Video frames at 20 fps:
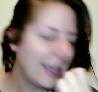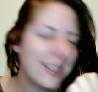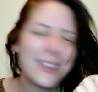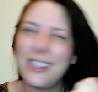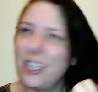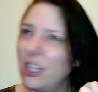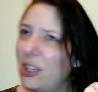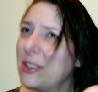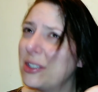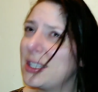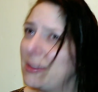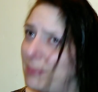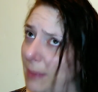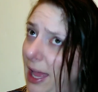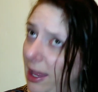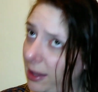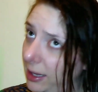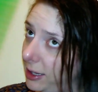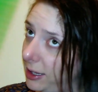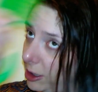Still
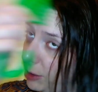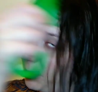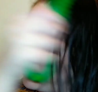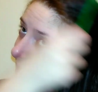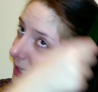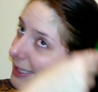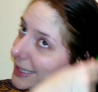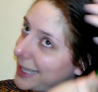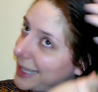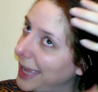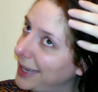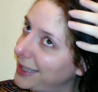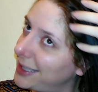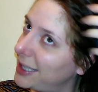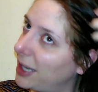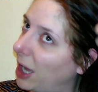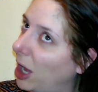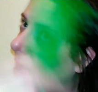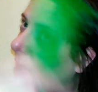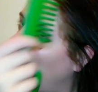smell a little bit of
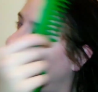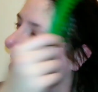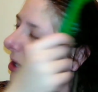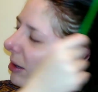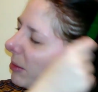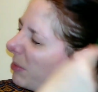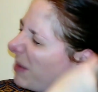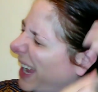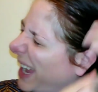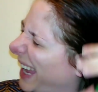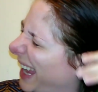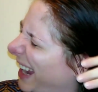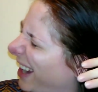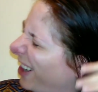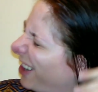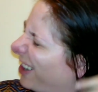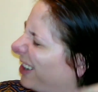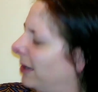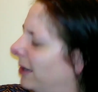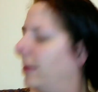scent on my
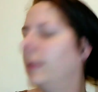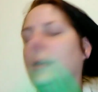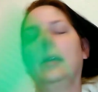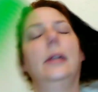hair.